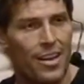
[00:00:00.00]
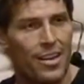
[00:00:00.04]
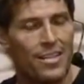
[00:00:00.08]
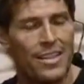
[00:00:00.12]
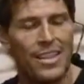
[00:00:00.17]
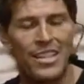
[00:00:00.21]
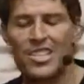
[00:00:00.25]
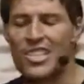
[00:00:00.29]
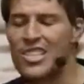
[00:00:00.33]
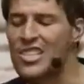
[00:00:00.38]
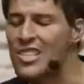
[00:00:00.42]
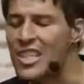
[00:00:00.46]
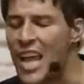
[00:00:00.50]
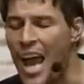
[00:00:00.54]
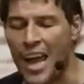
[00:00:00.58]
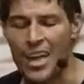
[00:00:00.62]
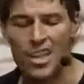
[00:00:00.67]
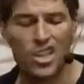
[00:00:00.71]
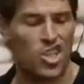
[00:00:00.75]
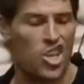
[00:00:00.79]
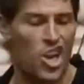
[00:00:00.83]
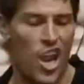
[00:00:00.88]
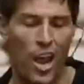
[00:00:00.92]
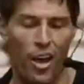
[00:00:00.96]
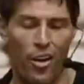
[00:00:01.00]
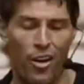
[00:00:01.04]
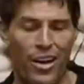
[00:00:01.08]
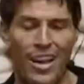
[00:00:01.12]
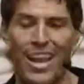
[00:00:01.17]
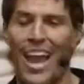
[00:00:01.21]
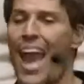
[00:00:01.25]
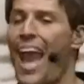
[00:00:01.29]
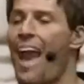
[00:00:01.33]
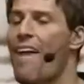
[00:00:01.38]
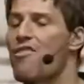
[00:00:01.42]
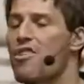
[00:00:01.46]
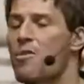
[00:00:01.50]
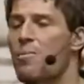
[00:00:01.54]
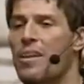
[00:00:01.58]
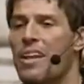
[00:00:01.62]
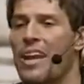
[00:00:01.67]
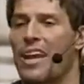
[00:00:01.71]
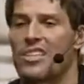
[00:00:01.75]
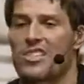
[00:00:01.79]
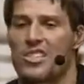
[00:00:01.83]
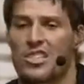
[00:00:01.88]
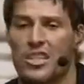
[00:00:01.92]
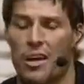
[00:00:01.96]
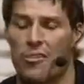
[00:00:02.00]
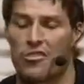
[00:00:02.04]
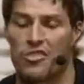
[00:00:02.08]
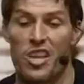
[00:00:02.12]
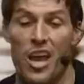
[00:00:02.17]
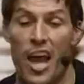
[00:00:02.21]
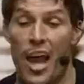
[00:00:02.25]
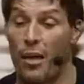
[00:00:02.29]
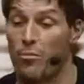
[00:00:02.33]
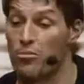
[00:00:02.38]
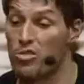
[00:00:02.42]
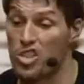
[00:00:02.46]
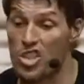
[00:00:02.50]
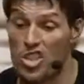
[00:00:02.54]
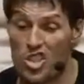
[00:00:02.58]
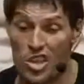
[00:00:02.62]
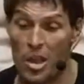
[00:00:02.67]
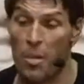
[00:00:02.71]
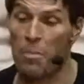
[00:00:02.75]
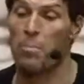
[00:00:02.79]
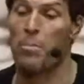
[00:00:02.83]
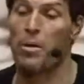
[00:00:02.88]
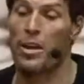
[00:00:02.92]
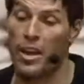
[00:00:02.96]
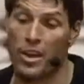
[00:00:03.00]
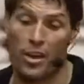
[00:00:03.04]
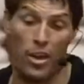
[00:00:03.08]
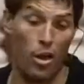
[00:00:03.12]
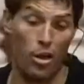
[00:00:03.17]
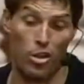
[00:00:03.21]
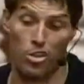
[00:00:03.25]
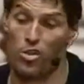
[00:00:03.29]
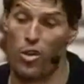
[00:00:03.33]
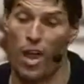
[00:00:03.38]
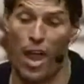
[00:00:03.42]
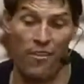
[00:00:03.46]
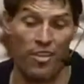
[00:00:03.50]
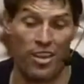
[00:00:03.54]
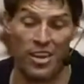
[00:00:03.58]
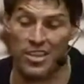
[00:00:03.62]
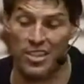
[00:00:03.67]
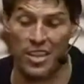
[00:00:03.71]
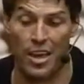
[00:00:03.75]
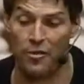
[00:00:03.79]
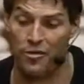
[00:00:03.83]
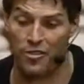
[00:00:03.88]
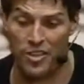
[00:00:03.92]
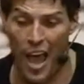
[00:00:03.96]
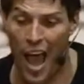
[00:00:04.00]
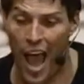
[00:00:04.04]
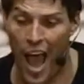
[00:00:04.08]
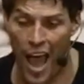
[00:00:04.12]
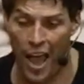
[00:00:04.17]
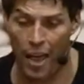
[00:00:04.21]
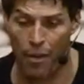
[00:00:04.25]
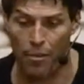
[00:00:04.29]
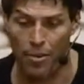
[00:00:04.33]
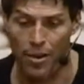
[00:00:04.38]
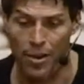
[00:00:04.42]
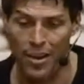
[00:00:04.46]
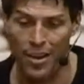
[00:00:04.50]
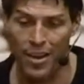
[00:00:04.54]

this is not charity. Everybody has tough times. Somebody knows you're having a tough time.